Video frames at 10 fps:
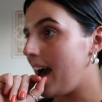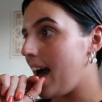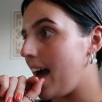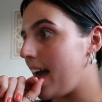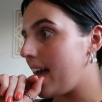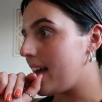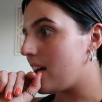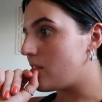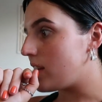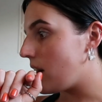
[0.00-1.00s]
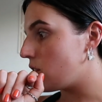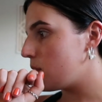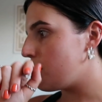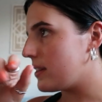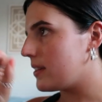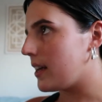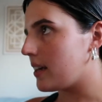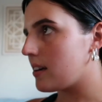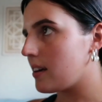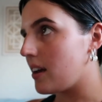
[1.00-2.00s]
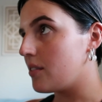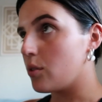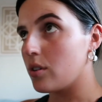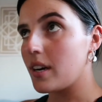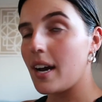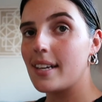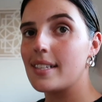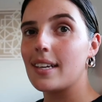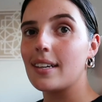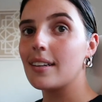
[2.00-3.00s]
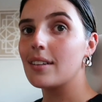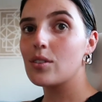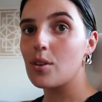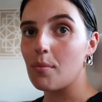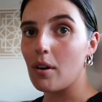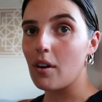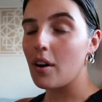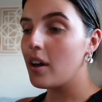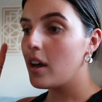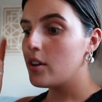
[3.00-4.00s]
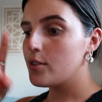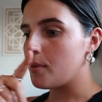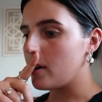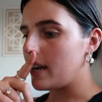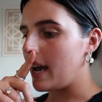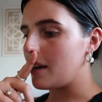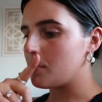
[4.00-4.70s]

I have now just been like kind of organizing tomorrow night.